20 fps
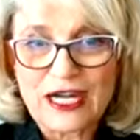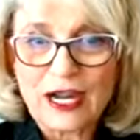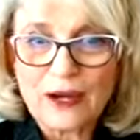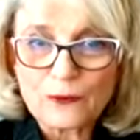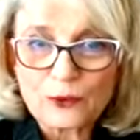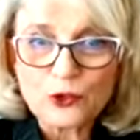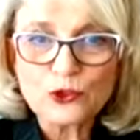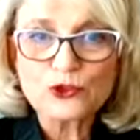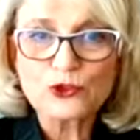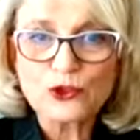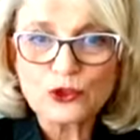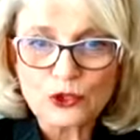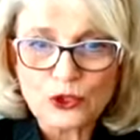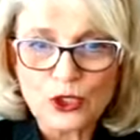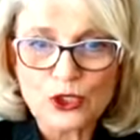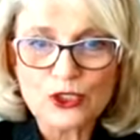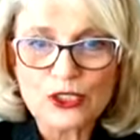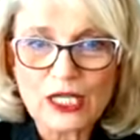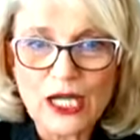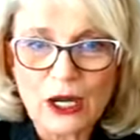I want to
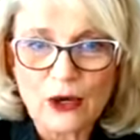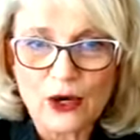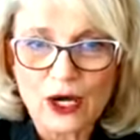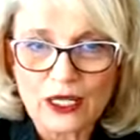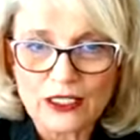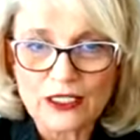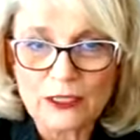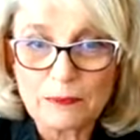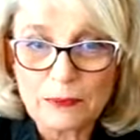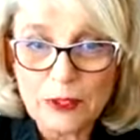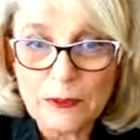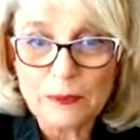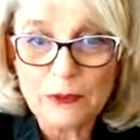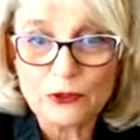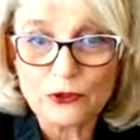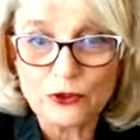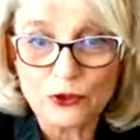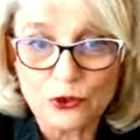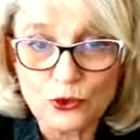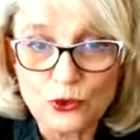learn how other
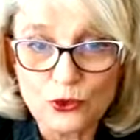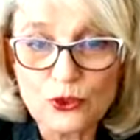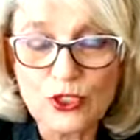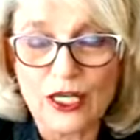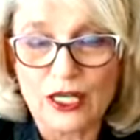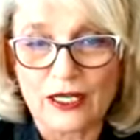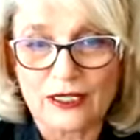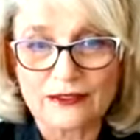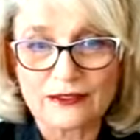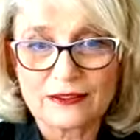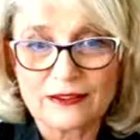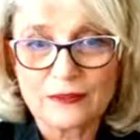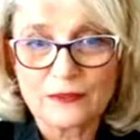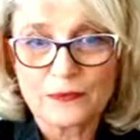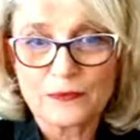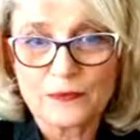people do that.